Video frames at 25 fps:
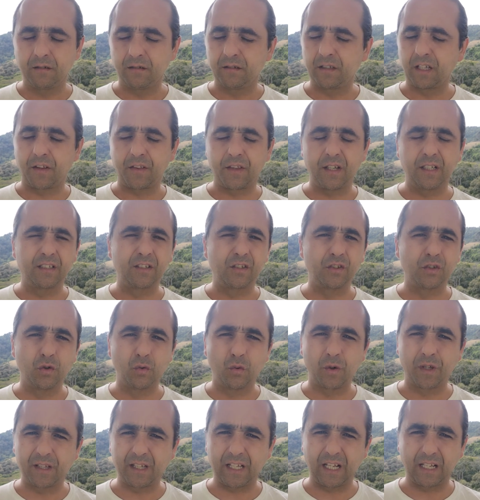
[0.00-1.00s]
nothing to do
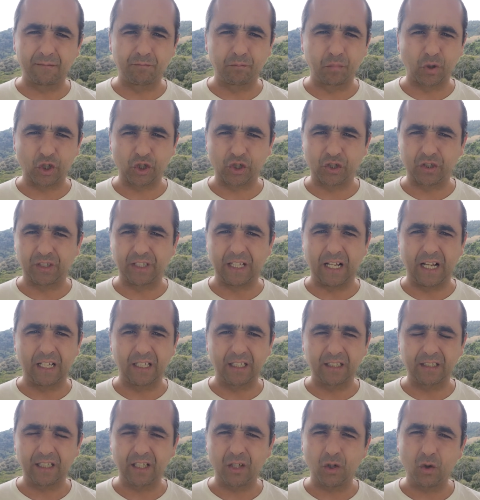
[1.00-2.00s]
with that
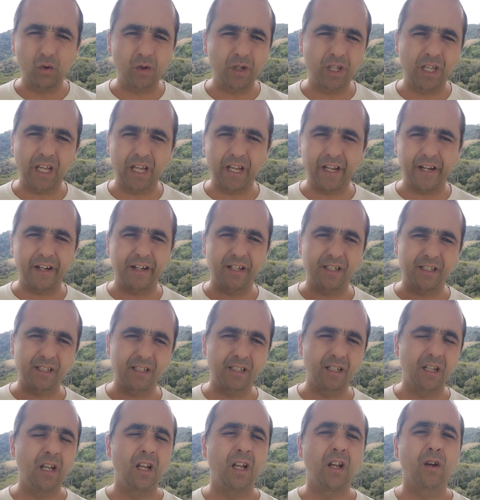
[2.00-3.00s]
personality. Who
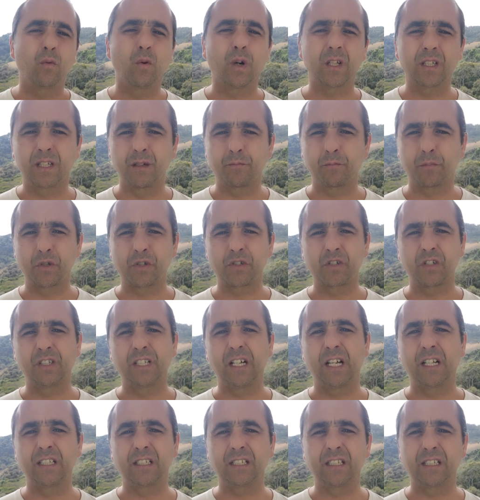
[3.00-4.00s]
cares what the
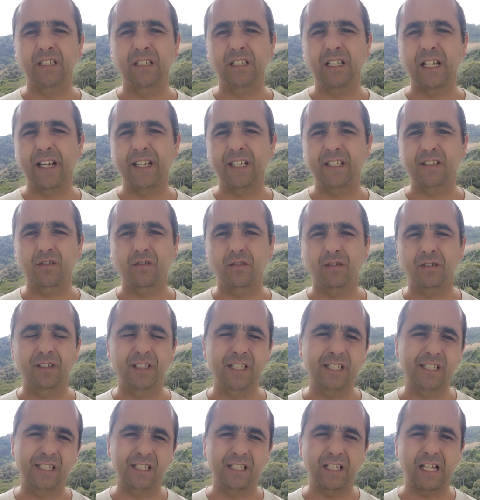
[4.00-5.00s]
personality likes or
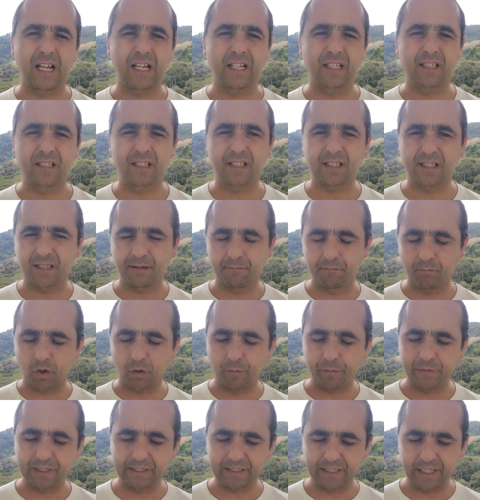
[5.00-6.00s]
dislikes? It's a
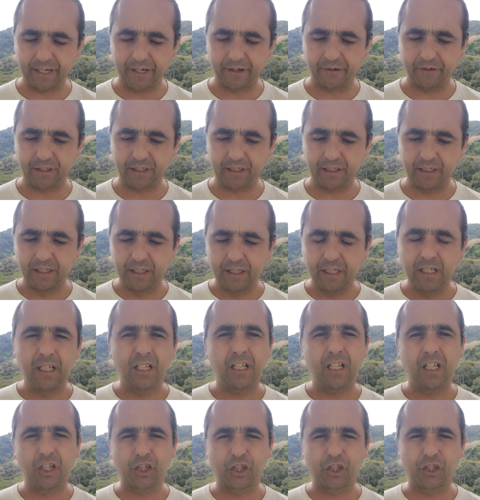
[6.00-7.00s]
momentary
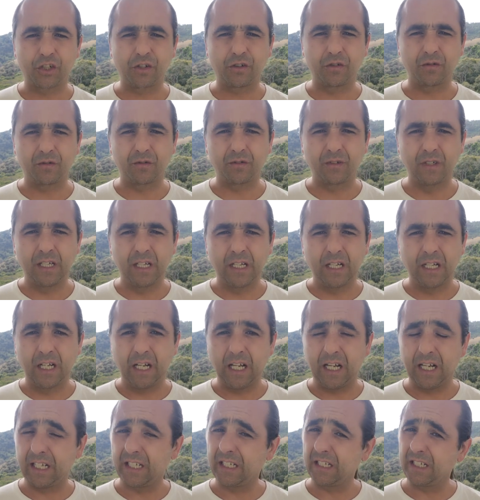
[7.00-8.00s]
issue.
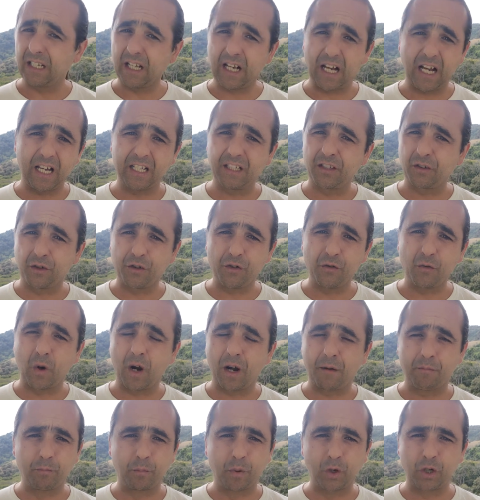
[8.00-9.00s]
And either you
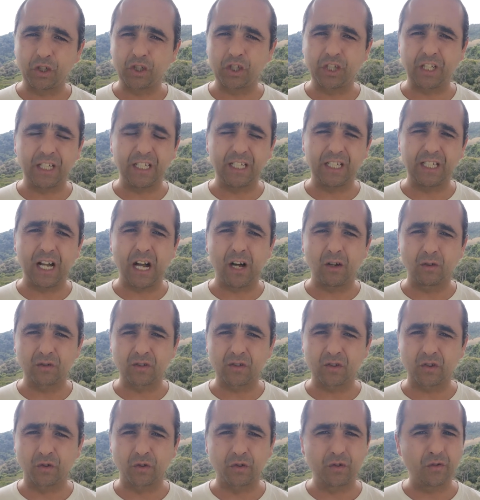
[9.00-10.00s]
are purging it
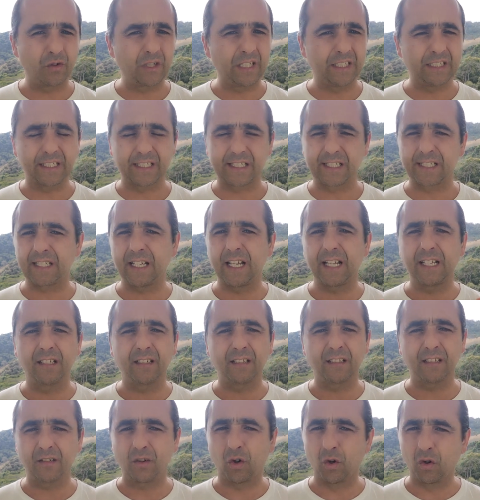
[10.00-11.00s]
out so you can
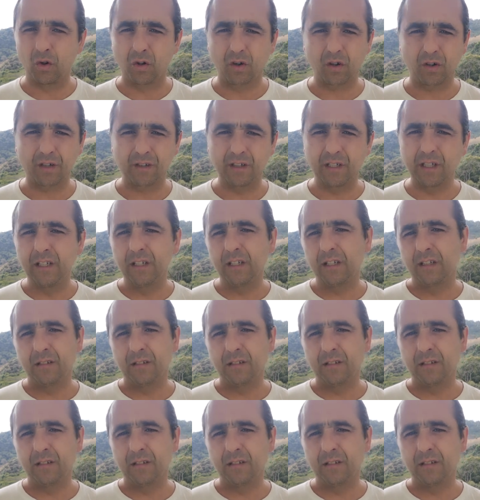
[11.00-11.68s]
ascend, or